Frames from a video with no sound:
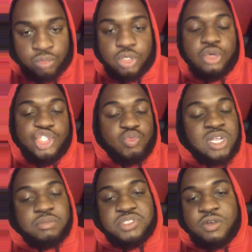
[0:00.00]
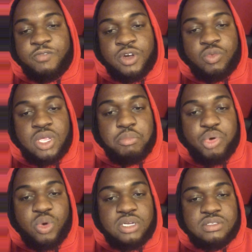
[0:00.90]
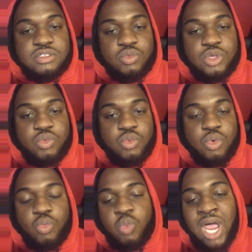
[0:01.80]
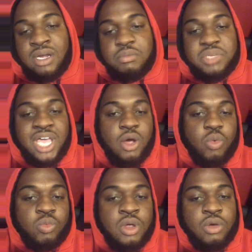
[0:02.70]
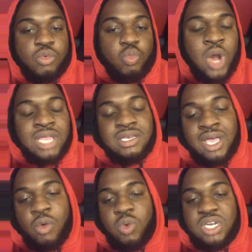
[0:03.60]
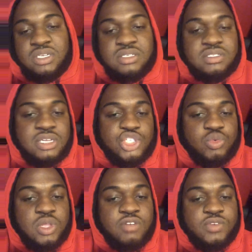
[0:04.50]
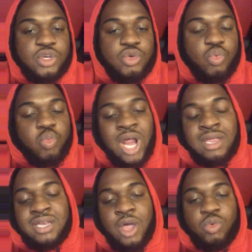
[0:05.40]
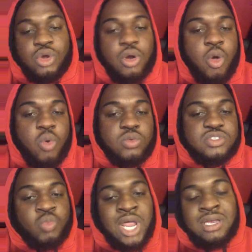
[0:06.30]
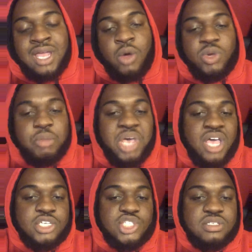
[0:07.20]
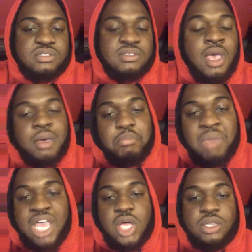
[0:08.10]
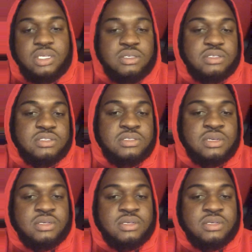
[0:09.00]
Your dreams are very important to you. Write them down. Write down what it is that you love to do. Write down your goals. Write down your passions. Make a list.